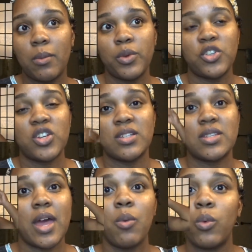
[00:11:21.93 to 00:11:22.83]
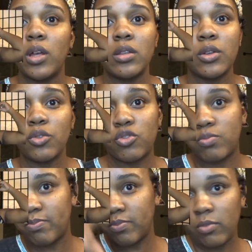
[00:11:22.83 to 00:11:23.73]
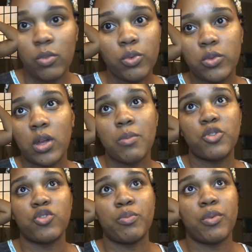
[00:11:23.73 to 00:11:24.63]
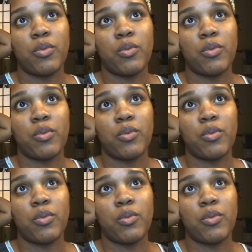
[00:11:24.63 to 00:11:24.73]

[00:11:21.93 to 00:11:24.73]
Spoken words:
with just that one little strip